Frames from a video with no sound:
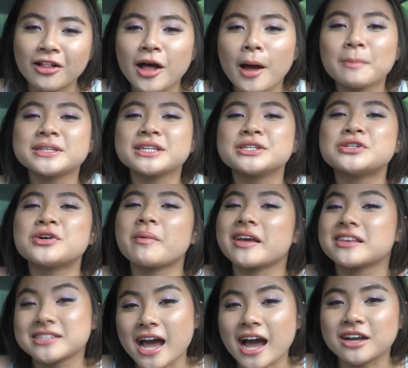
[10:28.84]
I'll update you on
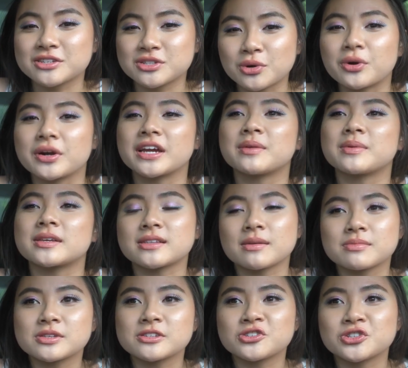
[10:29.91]
my Zach story because
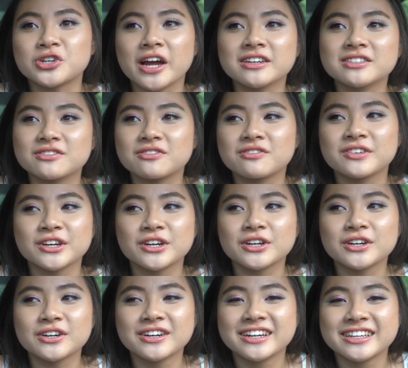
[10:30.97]
I'm trying to
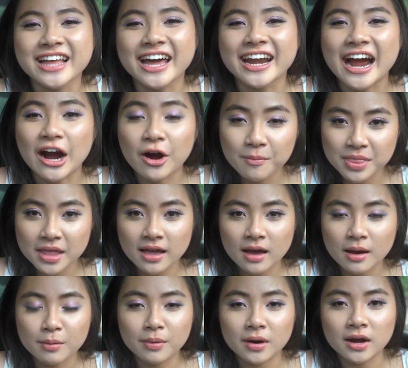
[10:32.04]
figure that out.
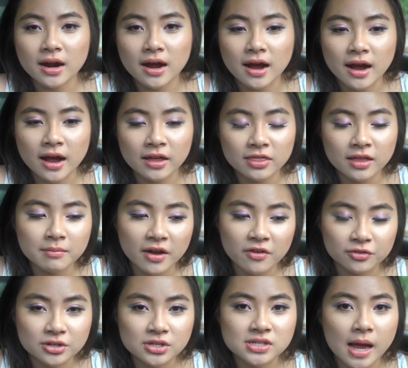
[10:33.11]
But I think my
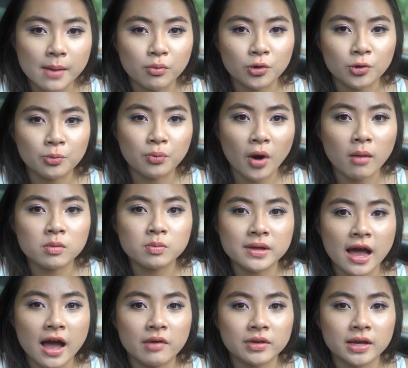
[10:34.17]
first step will
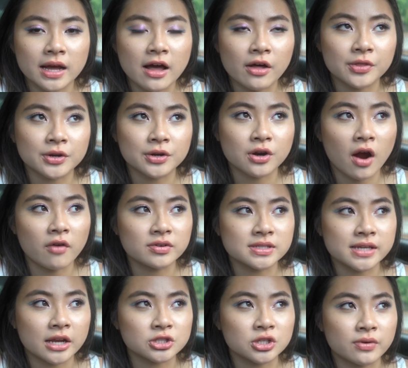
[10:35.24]
probably having a healthier
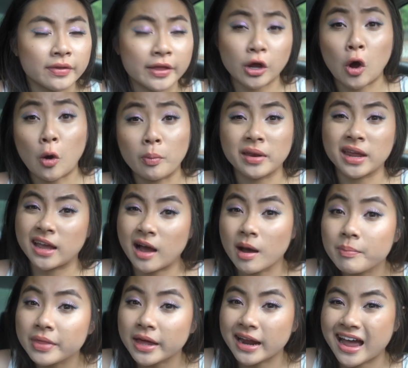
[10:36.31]
conversation around like opening
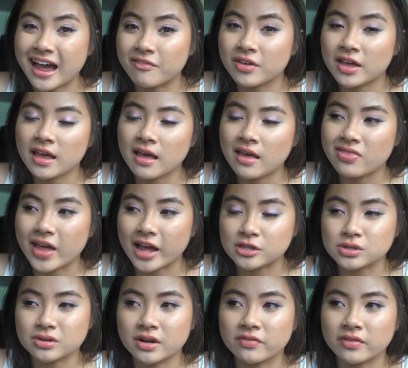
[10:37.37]
up that I have
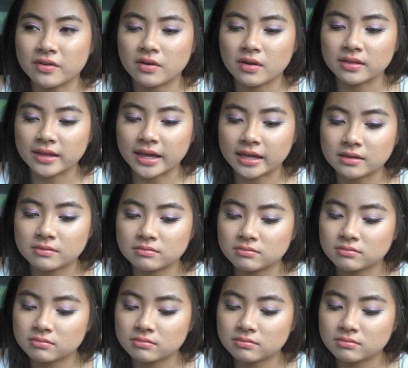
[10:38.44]
that sort of like